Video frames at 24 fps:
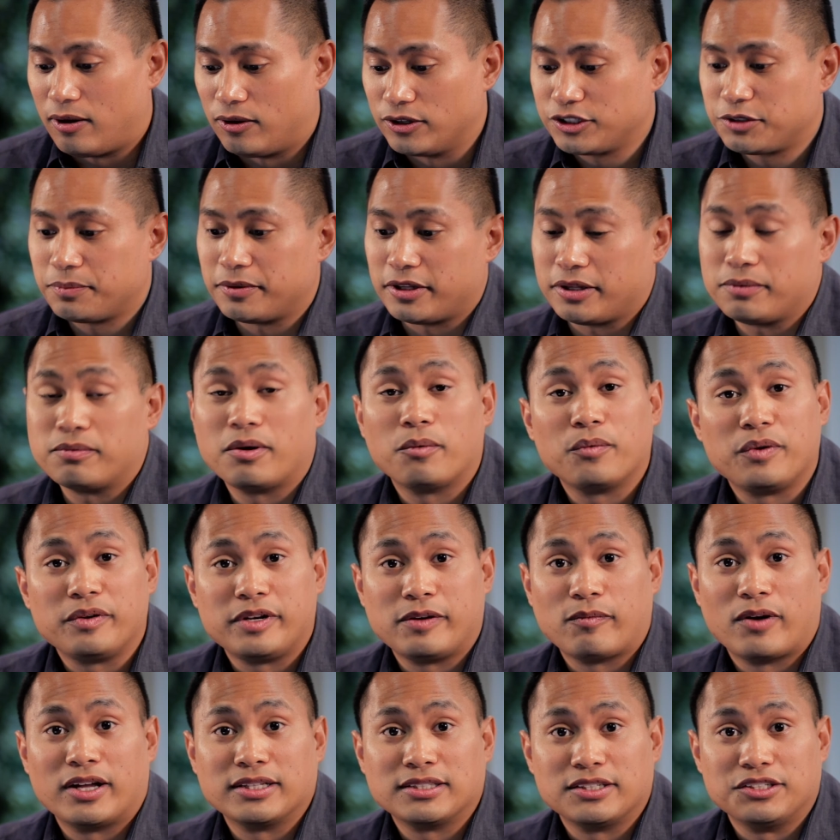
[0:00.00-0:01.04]
Ultimately, what we
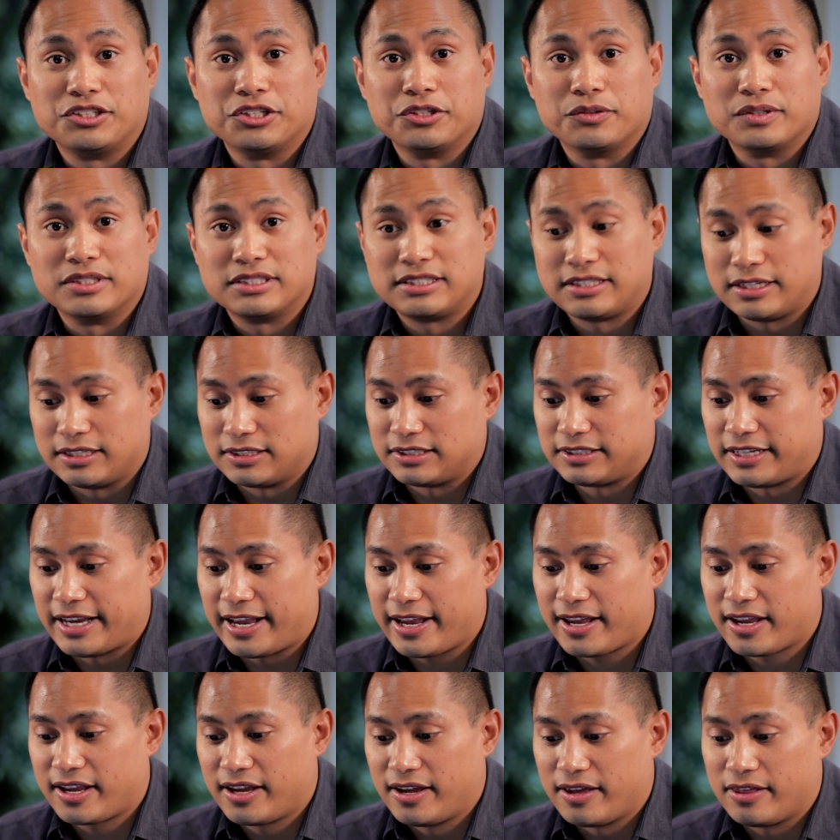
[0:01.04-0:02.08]
want to do is, is take
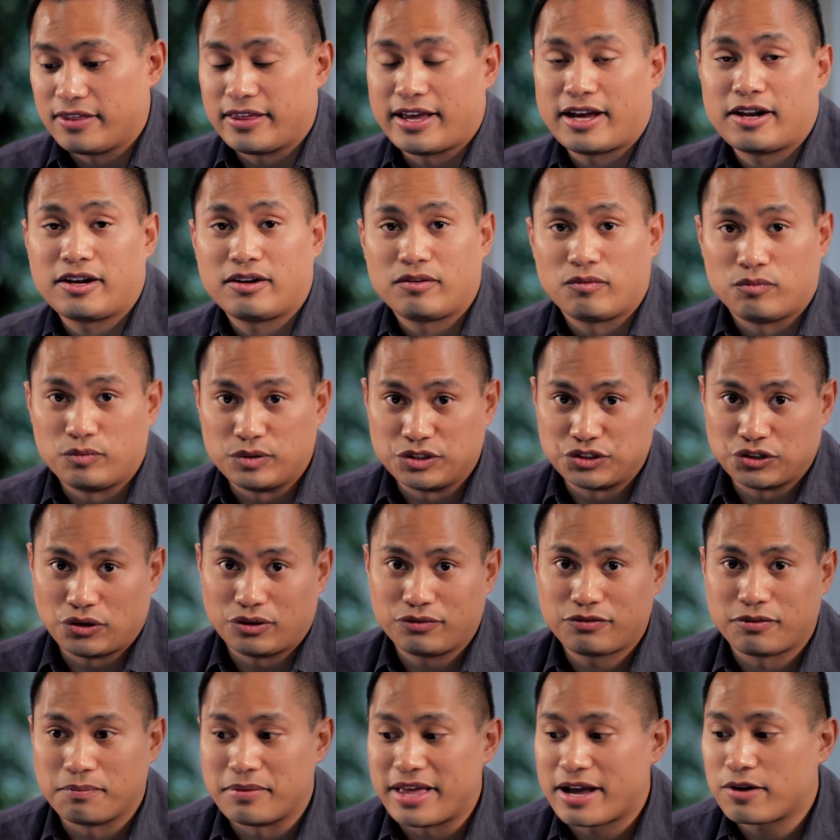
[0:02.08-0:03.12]
that result
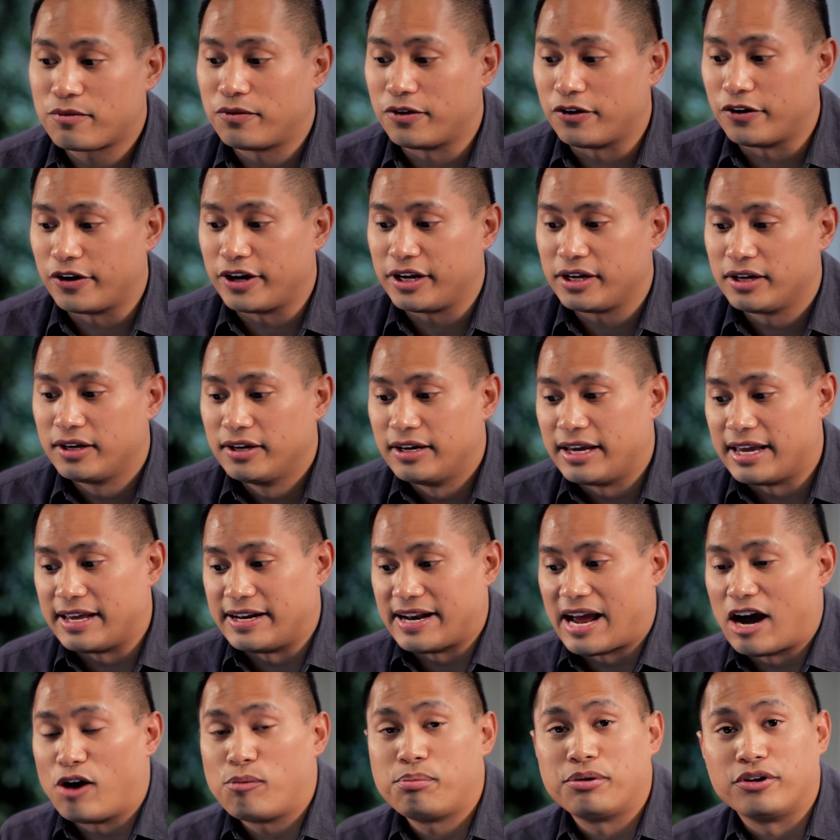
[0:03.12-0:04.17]
from that query and
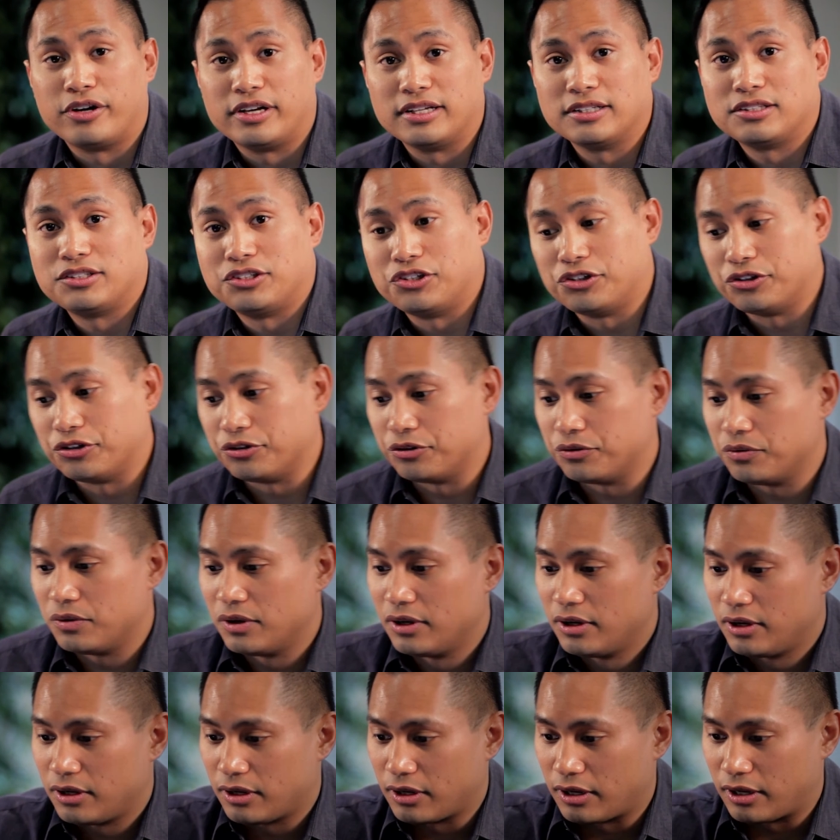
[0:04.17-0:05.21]
output it to
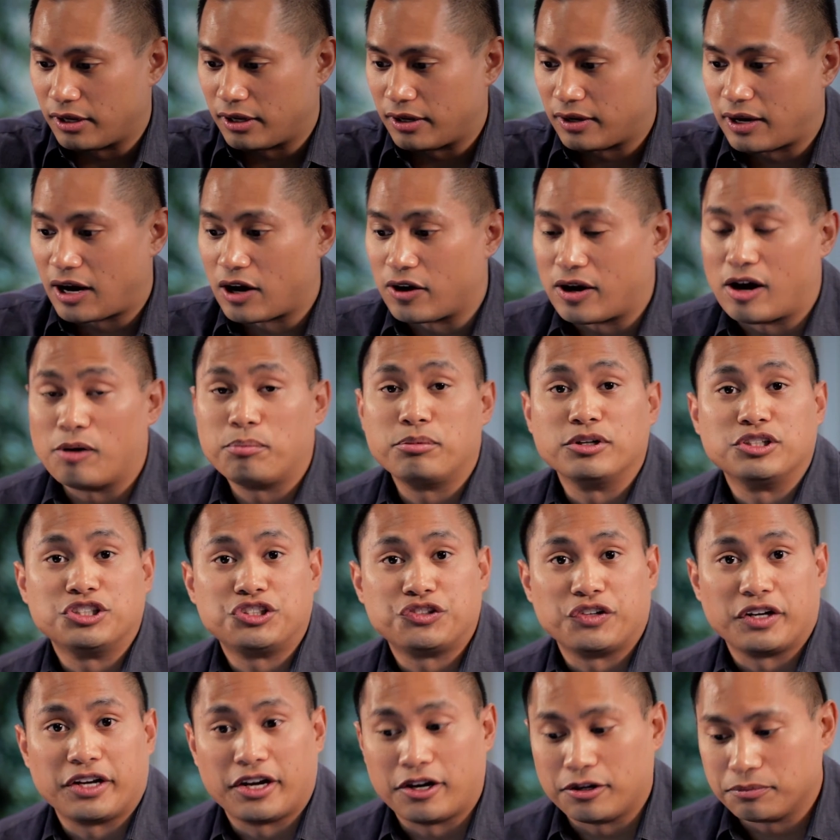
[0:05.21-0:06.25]
uh, our output
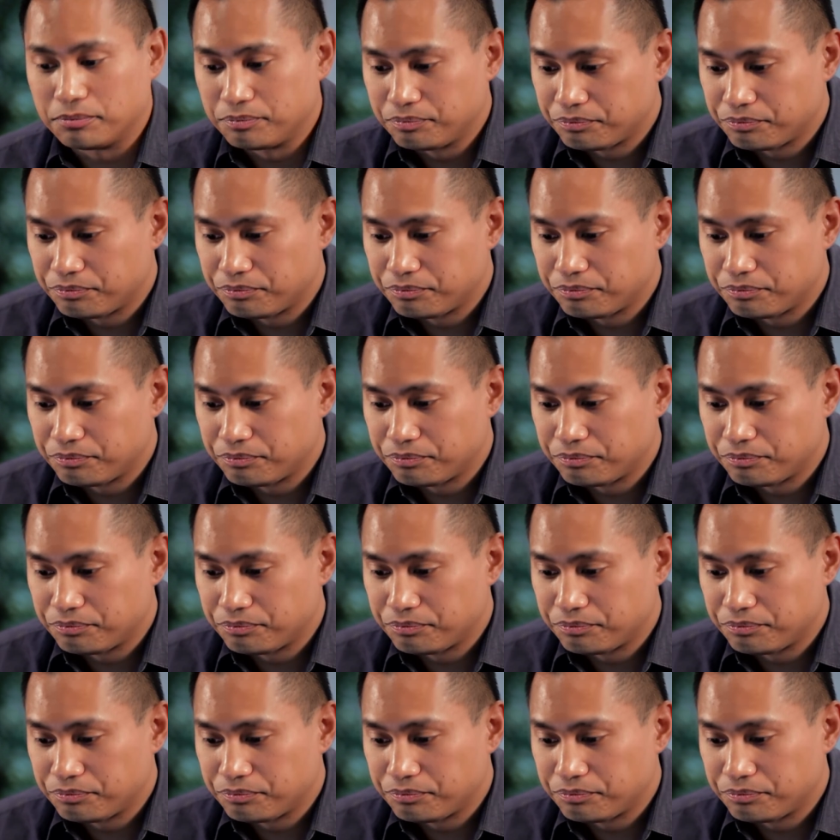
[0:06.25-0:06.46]
string here.